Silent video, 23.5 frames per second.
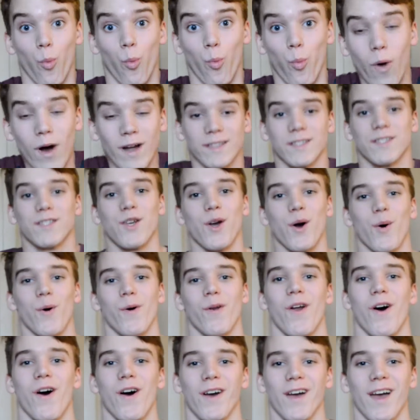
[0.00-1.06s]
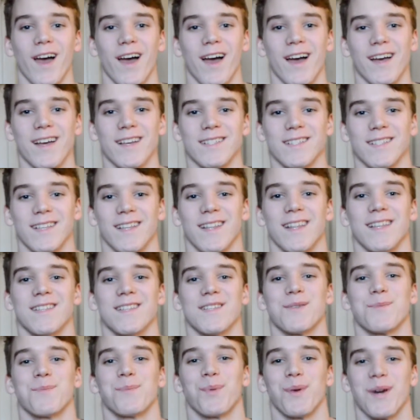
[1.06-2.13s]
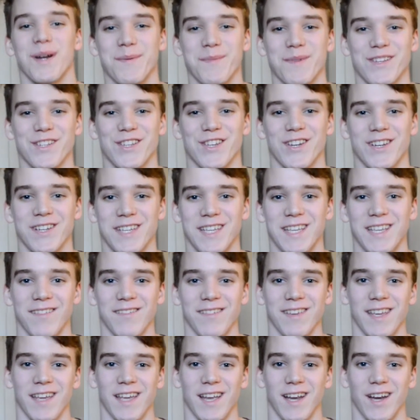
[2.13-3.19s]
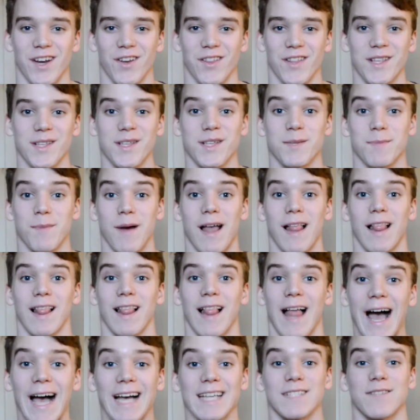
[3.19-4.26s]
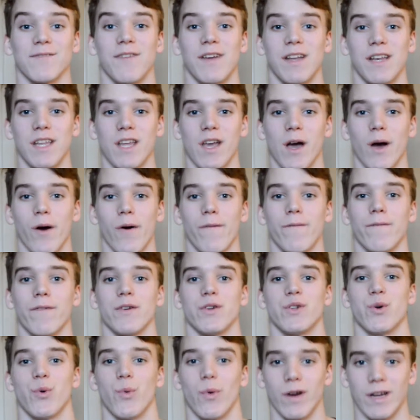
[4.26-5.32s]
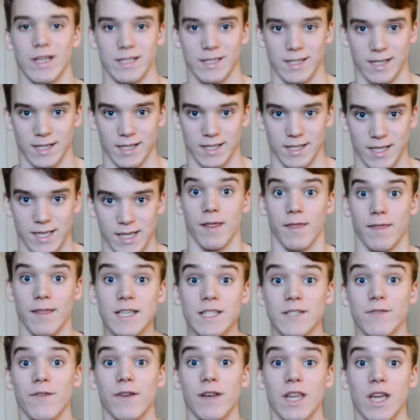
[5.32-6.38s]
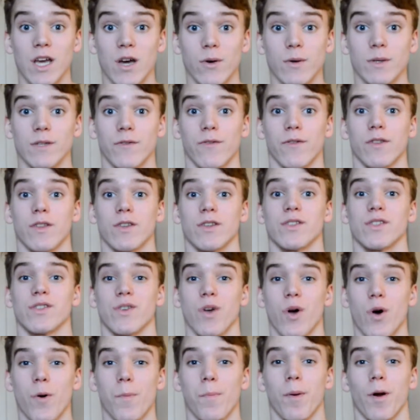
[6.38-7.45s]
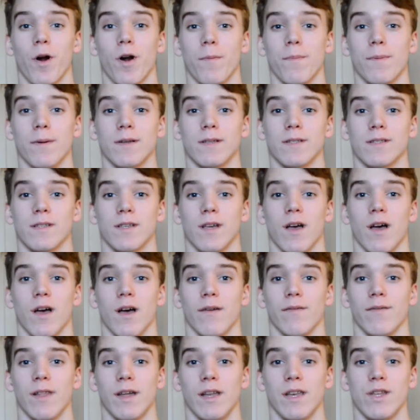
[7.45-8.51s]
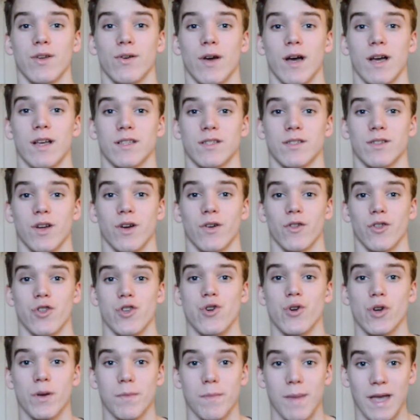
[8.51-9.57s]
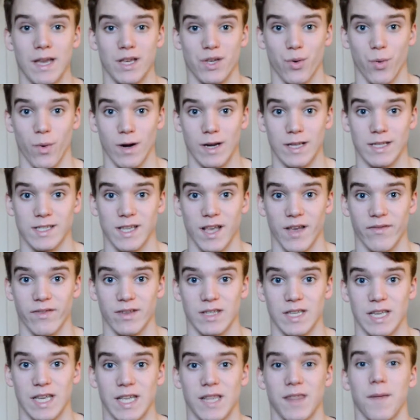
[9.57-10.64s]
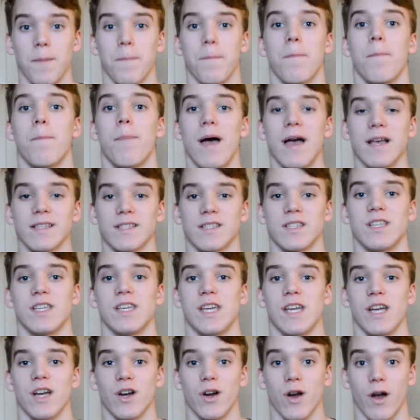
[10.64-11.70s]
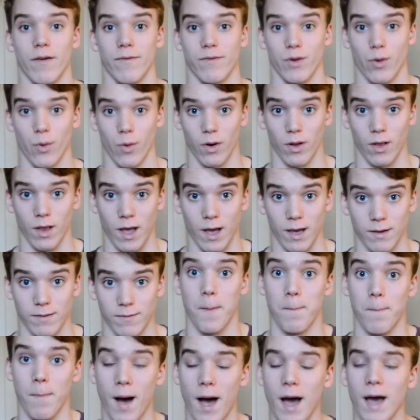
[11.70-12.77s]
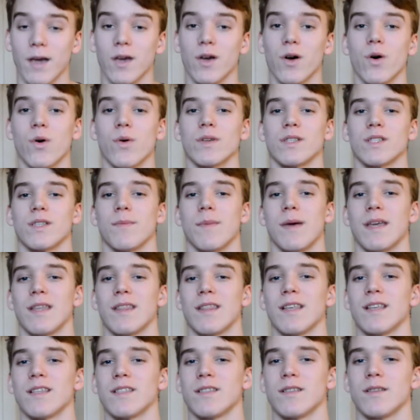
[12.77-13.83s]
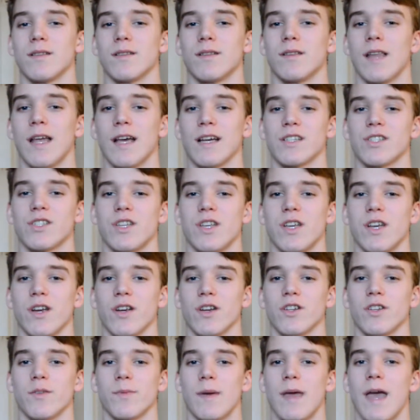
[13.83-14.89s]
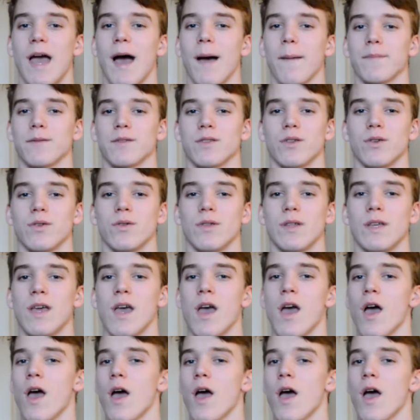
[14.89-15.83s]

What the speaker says: What's going on, guys? This is Premature TV here, and this is my last video for 2016. This video is for the sole purpose of letting you guys know that you can make 2017 the best year of your life. My goal is to make this next year to be absolutely